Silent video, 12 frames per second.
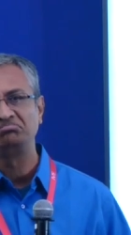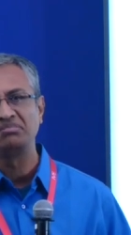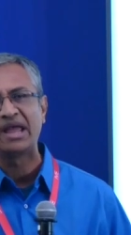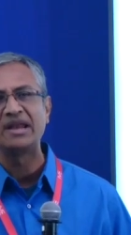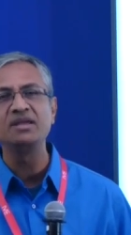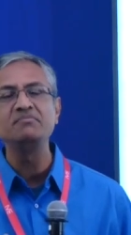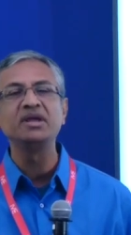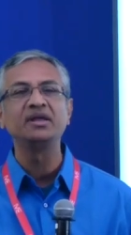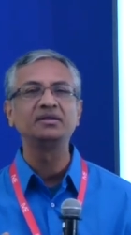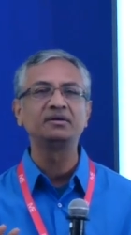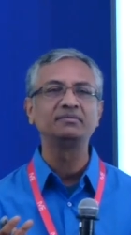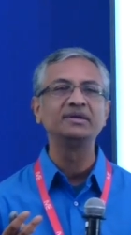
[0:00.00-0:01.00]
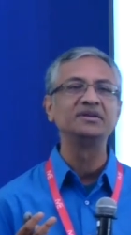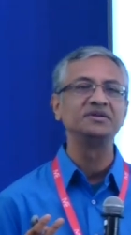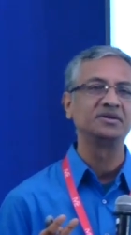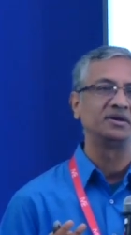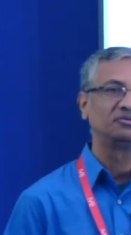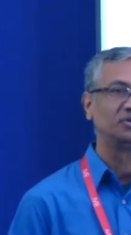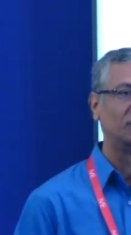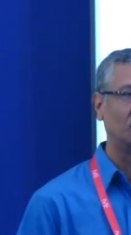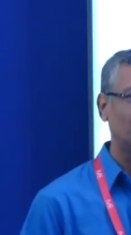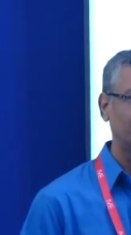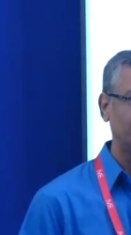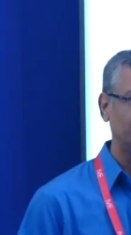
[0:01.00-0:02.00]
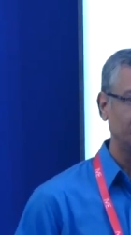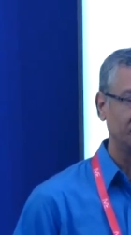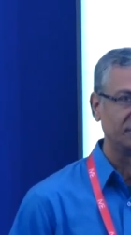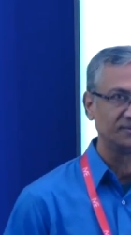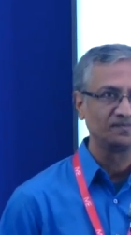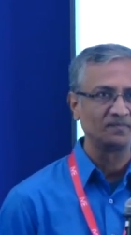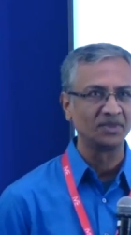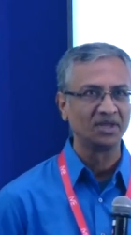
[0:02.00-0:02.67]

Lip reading: any major initiative in an organization,